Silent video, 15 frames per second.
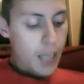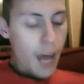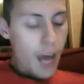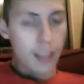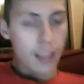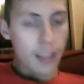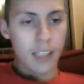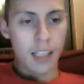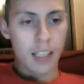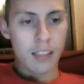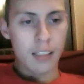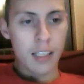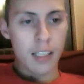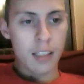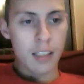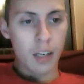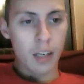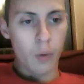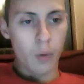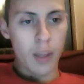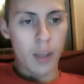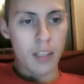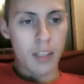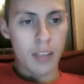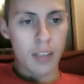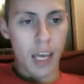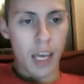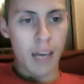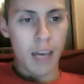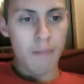I think Tennessee is gonna win this
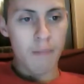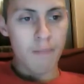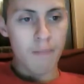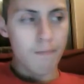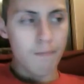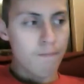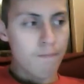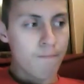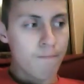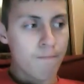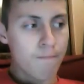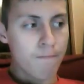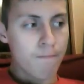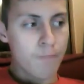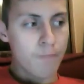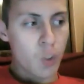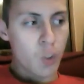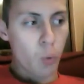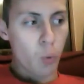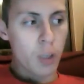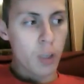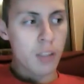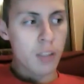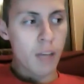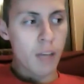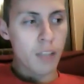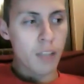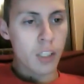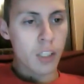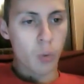game
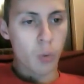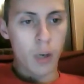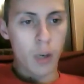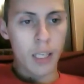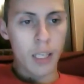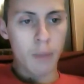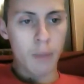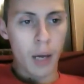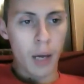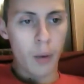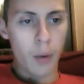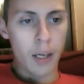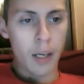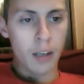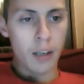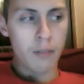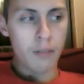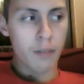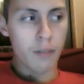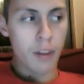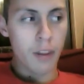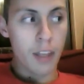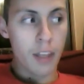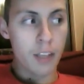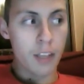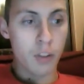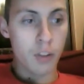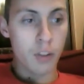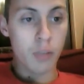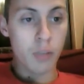27-20 by way of
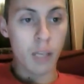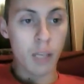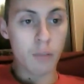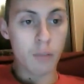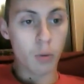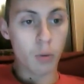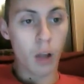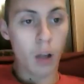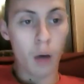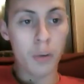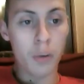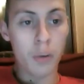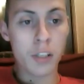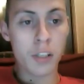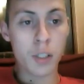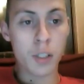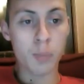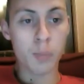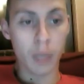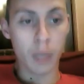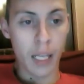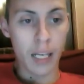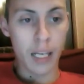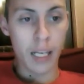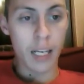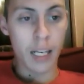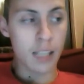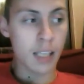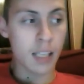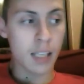these 2 teams will always split,
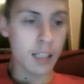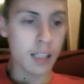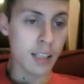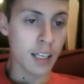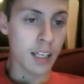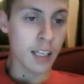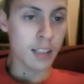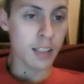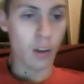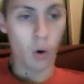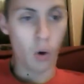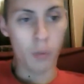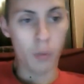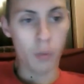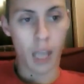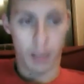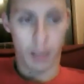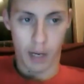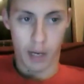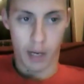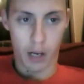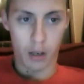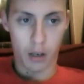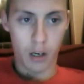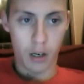and Tennessee gets the home game here.